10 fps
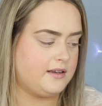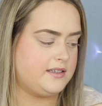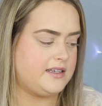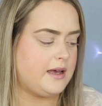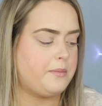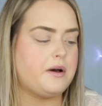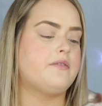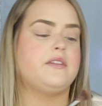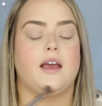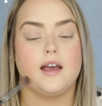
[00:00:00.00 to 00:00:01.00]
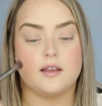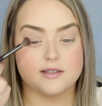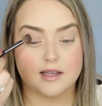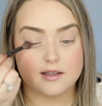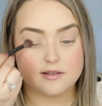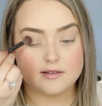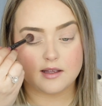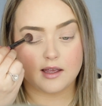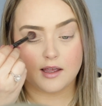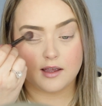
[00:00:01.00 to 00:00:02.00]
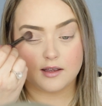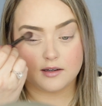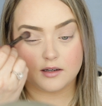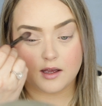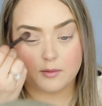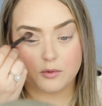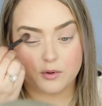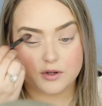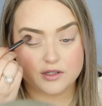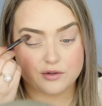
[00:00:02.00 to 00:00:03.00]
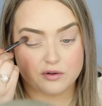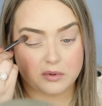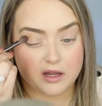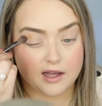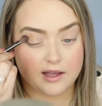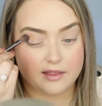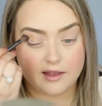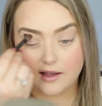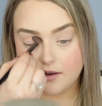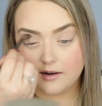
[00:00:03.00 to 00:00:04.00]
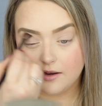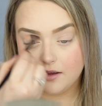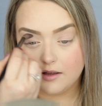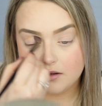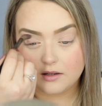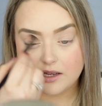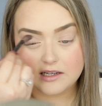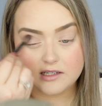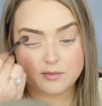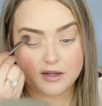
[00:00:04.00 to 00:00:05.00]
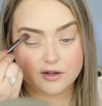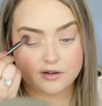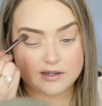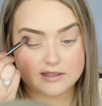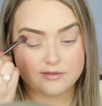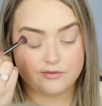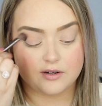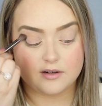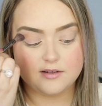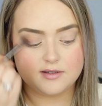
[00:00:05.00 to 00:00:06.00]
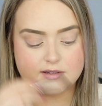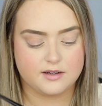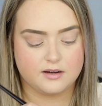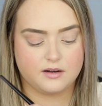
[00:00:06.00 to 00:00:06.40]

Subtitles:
tap off the excess, and I'm going to apply that into my crease first.